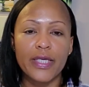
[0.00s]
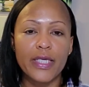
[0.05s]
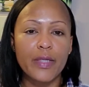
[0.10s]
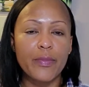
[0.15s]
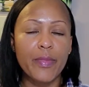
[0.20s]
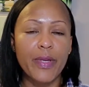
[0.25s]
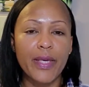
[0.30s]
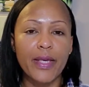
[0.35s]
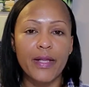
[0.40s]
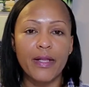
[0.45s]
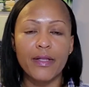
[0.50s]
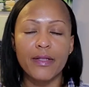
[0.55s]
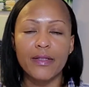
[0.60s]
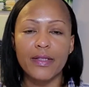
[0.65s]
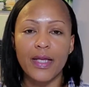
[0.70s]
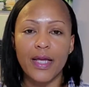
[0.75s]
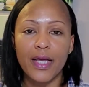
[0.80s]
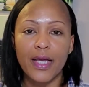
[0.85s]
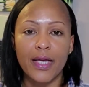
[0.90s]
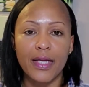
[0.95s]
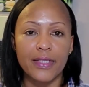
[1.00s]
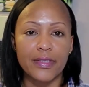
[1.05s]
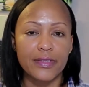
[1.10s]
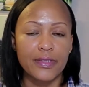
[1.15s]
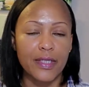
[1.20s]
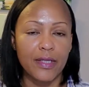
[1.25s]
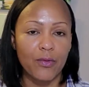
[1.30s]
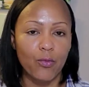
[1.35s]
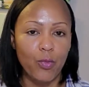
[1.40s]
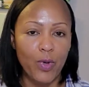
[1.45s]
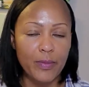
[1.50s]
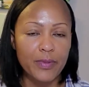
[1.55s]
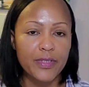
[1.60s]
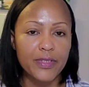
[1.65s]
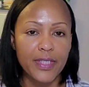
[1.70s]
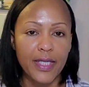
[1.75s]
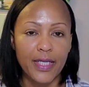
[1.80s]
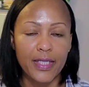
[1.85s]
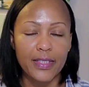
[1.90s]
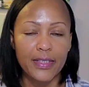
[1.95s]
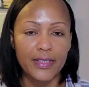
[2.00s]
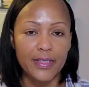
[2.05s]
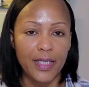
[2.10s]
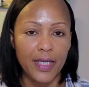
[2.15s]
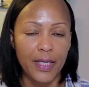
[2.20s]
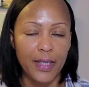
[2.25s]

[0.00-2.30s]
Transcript: email, and website,